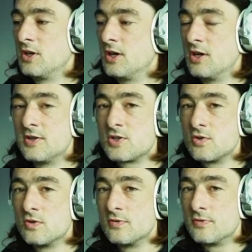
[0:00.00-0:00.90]
The
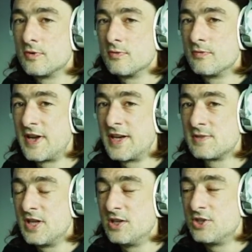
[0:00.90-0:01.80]
sort of Venice
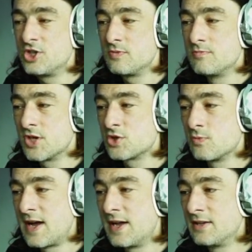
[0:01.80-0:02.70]
Beach muscle
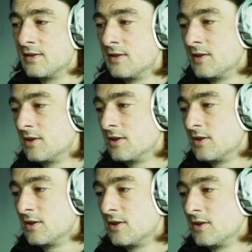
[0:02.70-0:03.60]
man.
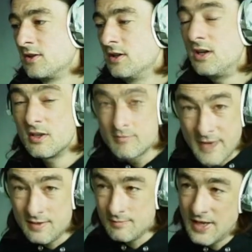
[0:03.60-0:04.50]
You know,
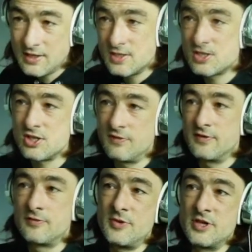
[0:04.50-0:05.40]
men can suffer
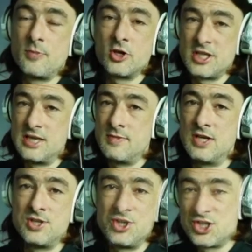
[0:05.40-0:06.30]
from this body
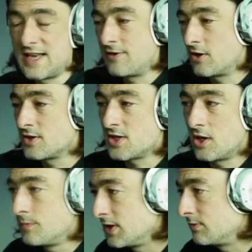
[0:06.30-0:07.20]
image
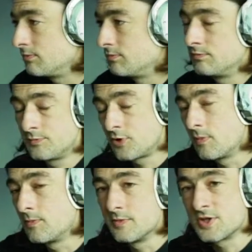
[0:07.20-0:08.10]
stereotyping
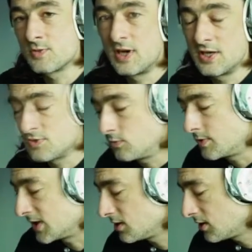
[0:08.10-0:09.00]
problem as well as
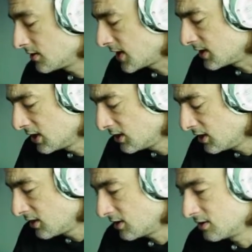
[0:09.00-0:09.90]
women, can't they?
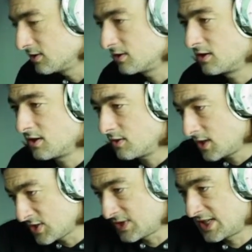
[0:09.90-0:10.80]
And
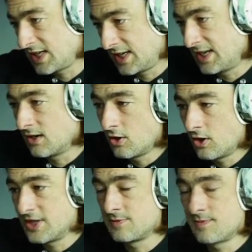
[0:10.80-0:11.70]
as we're seeing here, a lot of
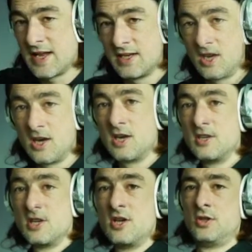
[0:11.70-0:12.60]
these men are
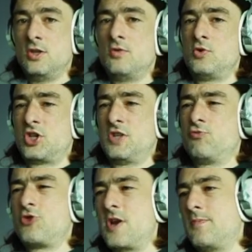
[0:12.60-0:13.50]
hugely
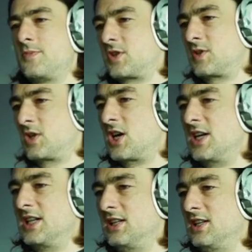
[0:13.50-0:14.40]
ripped, like
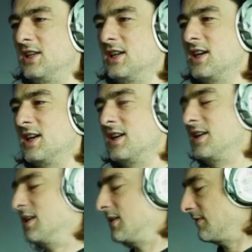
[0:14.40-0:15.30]

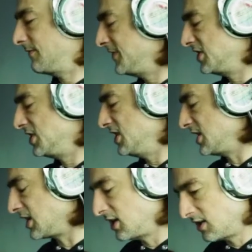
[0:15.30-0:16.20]

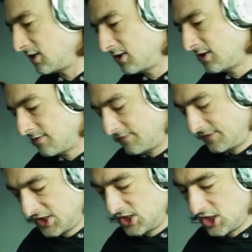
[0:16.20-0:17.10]
physique
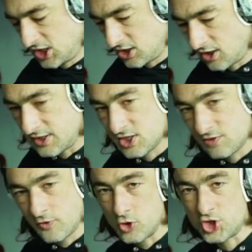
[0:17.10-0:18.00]
like
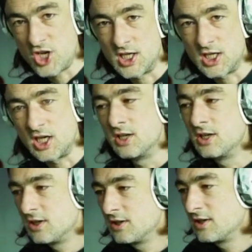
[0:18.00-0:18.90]
Schwarzenegger.
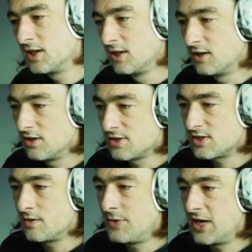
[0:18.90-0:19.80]
So
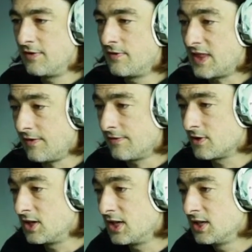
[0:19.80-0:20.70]
a bit iffy,
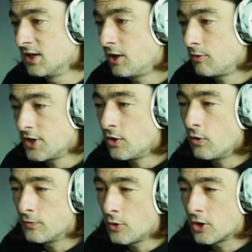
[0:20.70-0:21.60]
definitely. Pretty
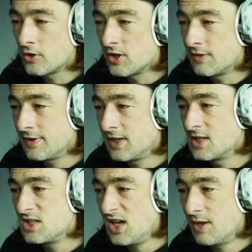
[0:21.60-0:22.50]
awful, not a good thing for
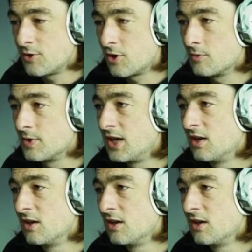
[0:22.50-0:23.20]
kids. Yeah, probably.